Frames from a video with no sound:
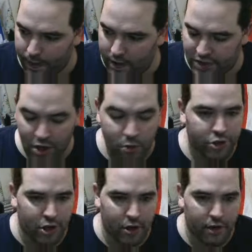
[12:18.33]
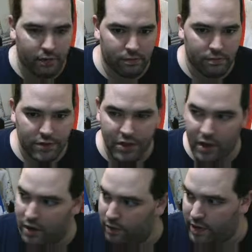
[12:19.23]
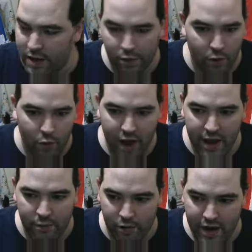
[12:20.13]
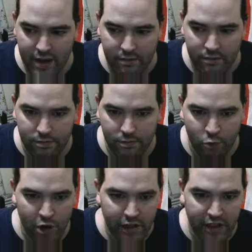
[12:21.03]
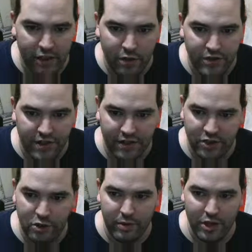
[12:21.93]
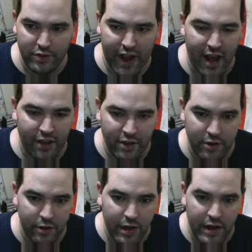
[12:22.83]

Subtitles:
Sojourn. So either way, we're not really losing too much value.